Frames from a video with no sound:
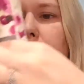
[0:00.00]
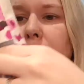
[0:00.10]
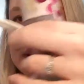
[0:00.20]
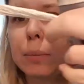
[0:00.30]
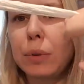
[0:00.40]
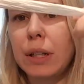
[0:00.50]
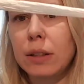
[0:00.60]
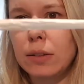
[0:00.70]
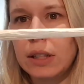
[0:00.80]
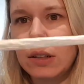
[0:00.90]
bits of
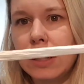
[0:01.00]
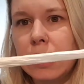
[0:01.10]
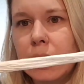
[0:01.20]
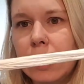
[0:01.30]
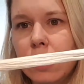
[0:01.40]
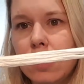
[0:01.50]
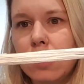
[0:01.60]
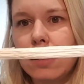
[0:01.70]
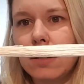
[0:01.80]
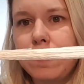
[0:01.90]
brown that are in
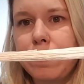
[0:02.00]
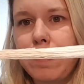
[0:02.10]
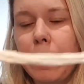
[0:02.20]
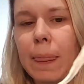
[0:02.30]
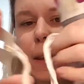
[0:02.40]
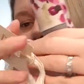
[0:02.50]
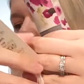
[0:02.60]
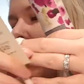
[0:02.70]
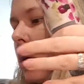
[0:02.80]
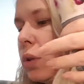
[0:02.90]
here.
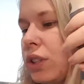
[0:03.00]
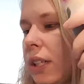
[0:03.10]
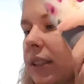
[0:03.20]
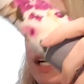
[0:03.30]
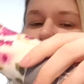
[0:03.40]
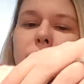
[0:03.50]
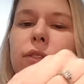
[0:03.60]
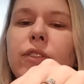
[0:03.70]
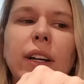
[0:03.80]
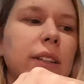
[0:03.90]
Which sucks. I
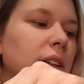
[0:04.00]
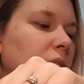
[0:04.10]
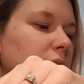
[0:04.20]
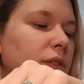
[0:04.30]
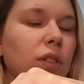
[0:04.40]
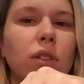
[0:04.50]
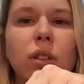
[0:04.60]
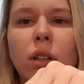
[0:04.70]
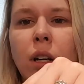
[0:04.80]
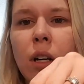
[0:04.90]
couldn't find the called for,